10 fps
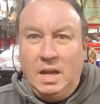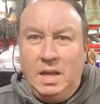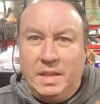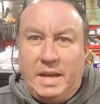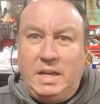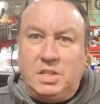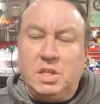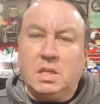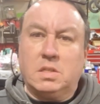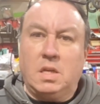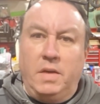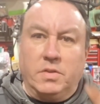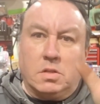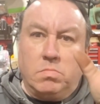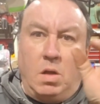The 86 have a
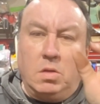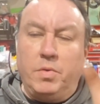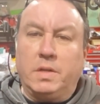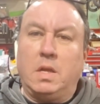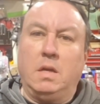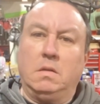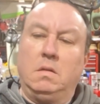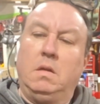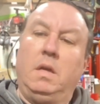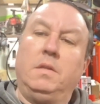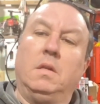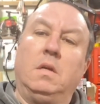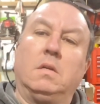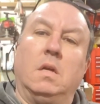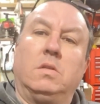smaller rectangle, and the
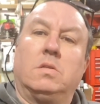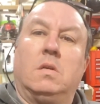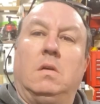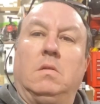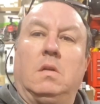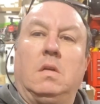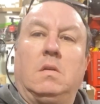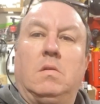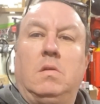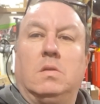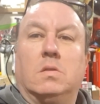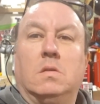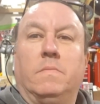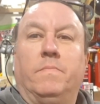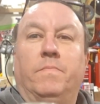lug nuts look like this.
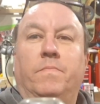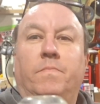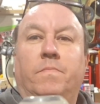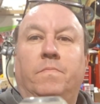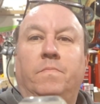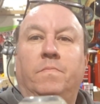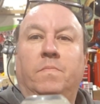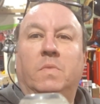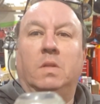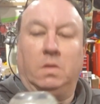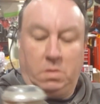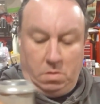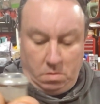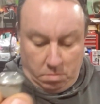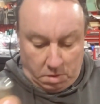
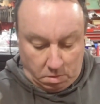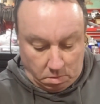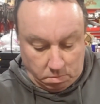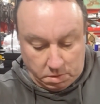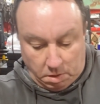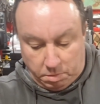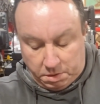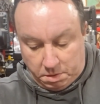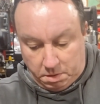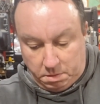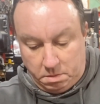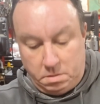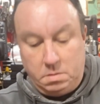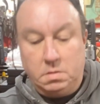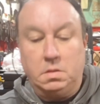So let me do them side by side here.
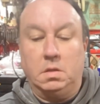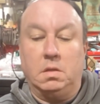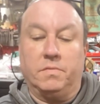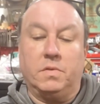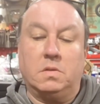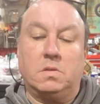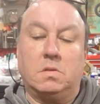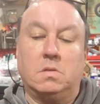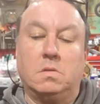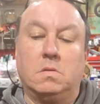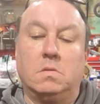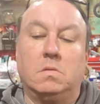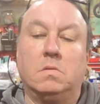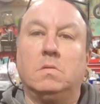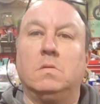See the difference?
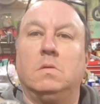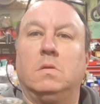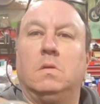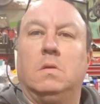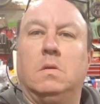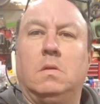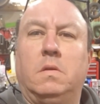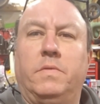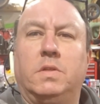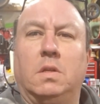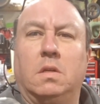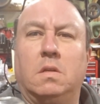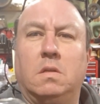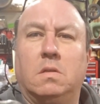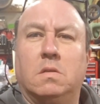Difference in lug
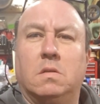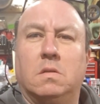nuts.